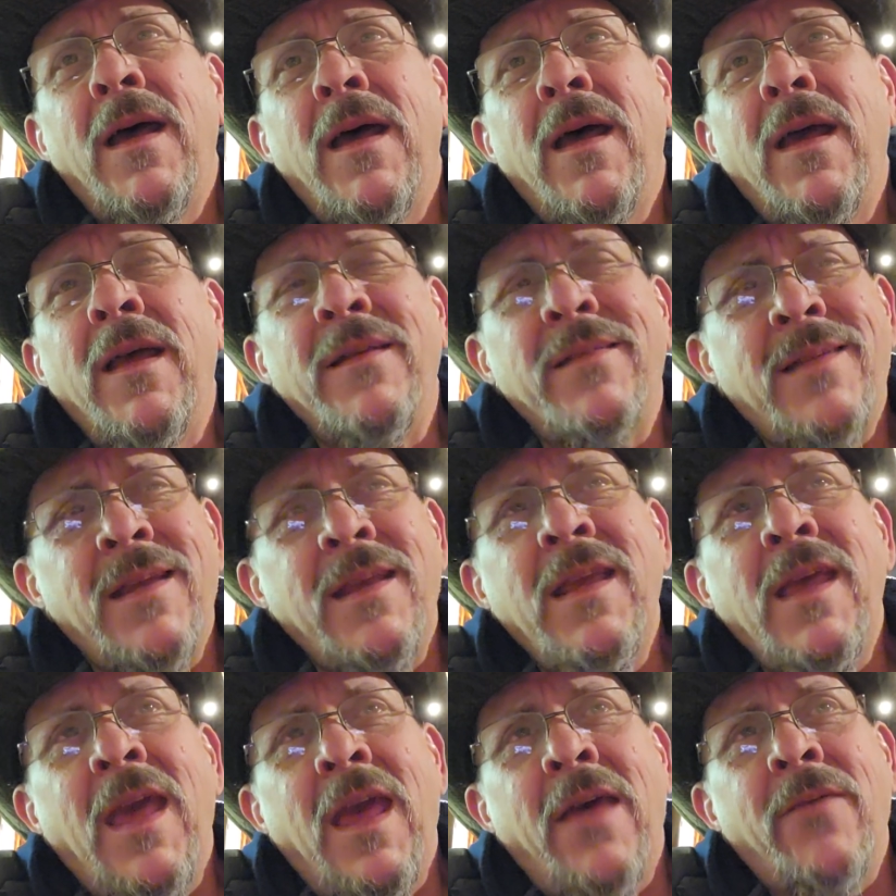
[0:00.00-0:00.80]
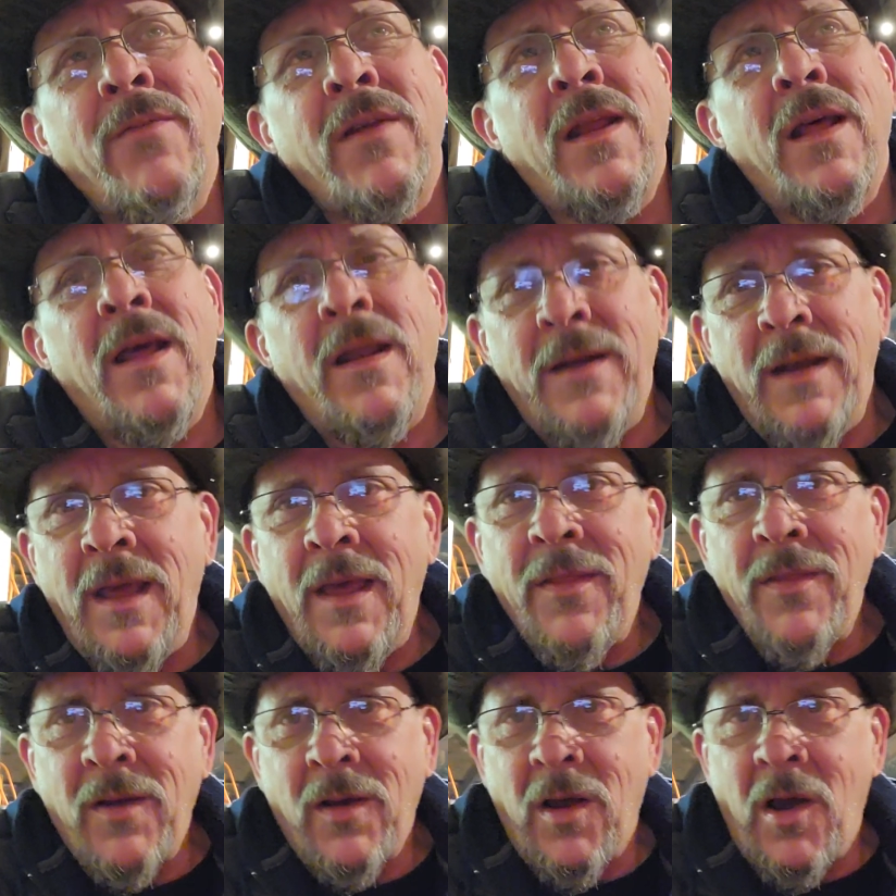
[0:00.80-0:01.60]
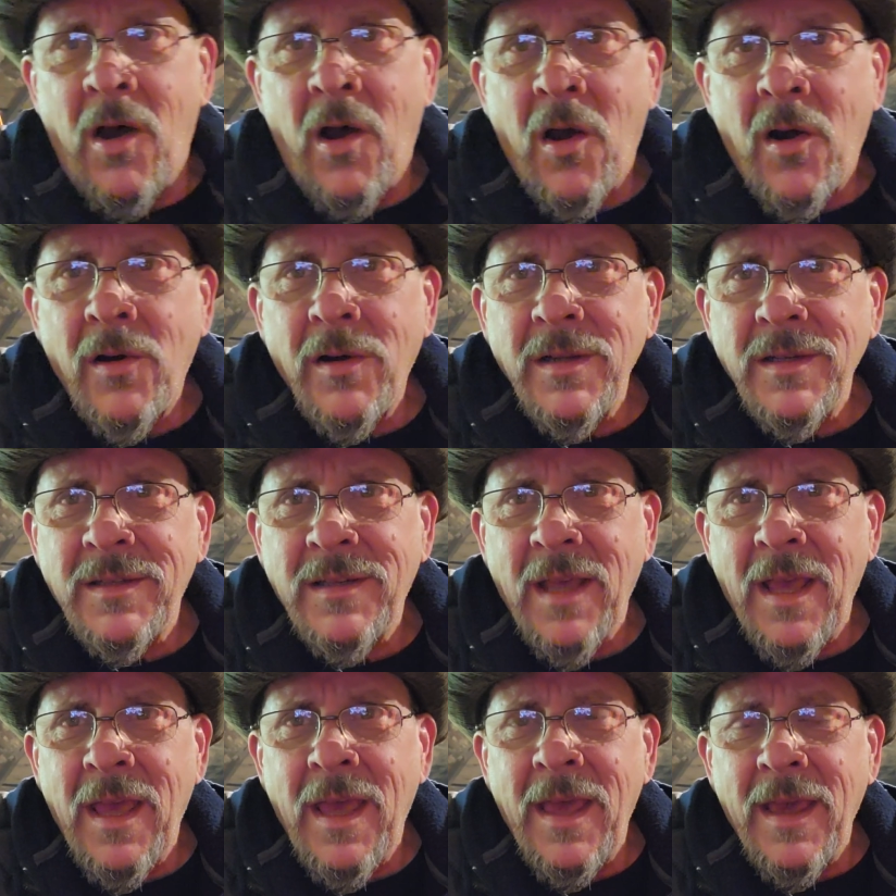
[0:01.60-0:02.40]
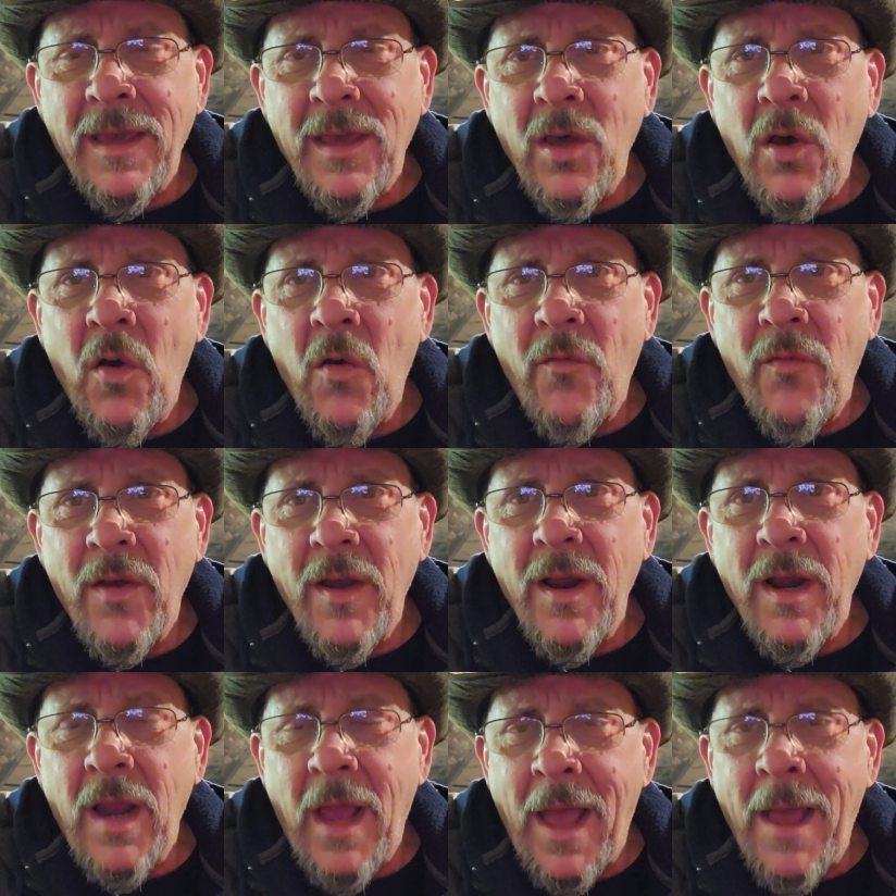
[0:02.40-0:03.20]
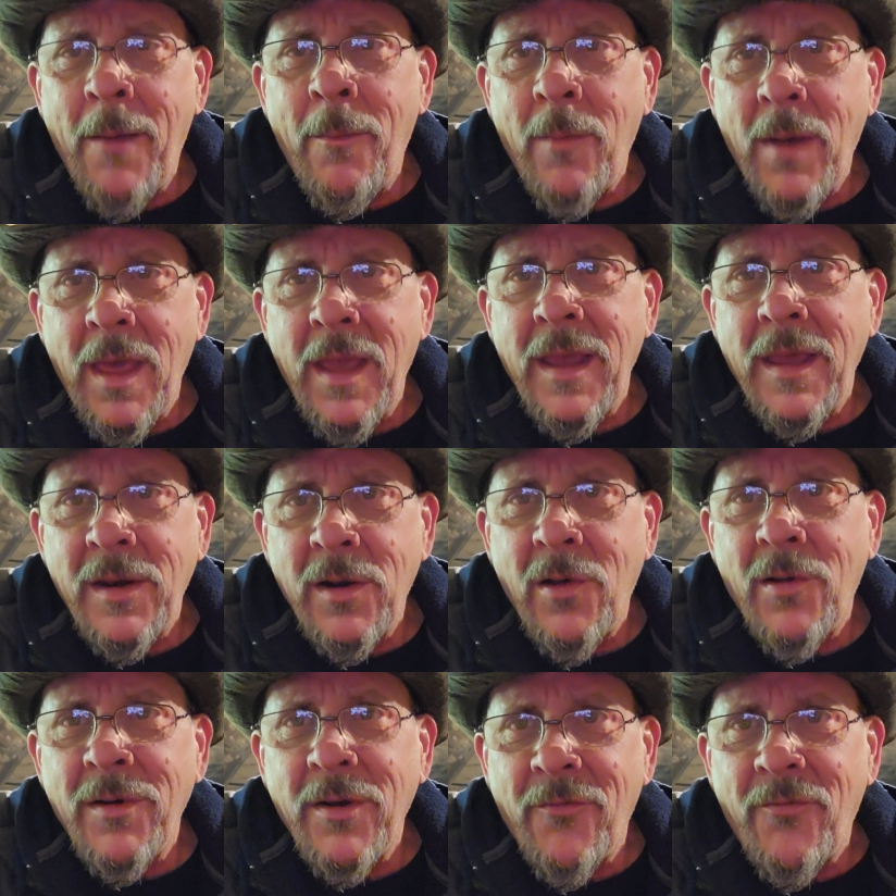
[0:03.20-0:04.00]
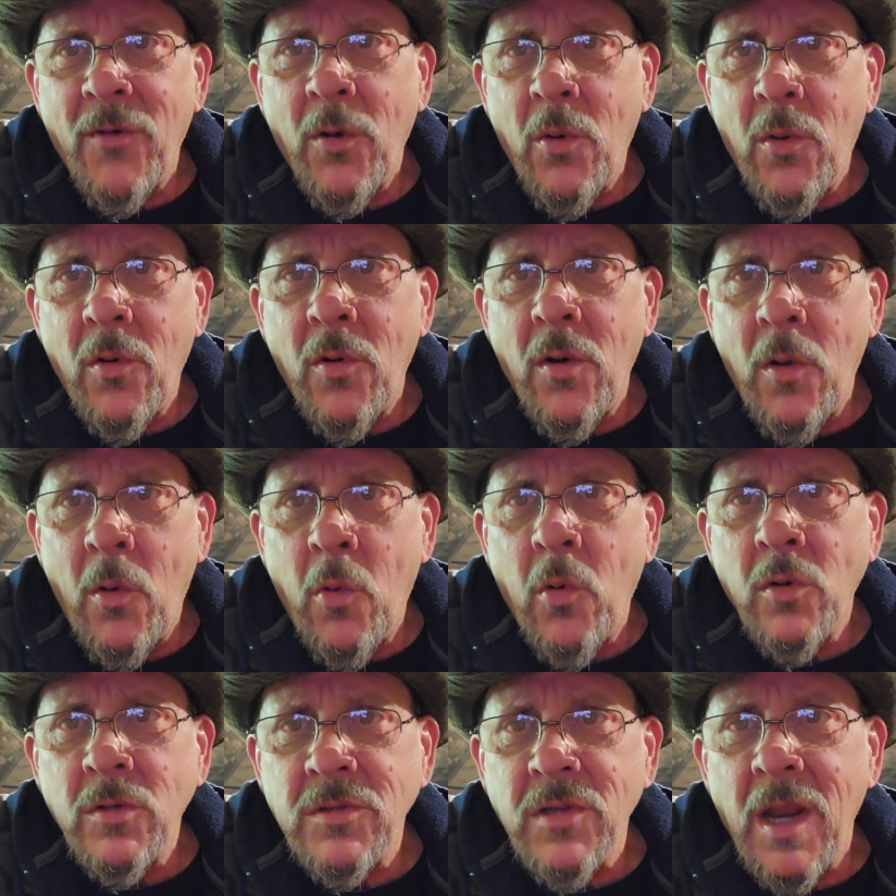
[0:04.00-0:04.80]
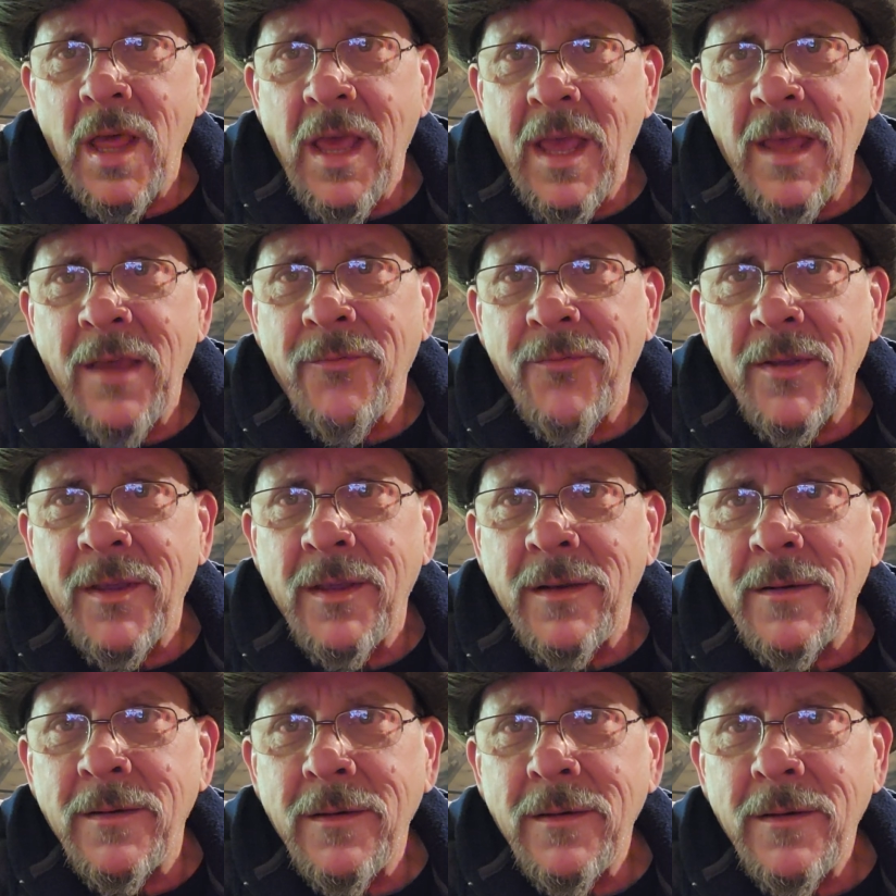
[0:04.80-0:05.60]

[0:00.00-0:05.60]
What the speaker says: Is he having another heart attack over there? I'm laying on the floor, horse laughing.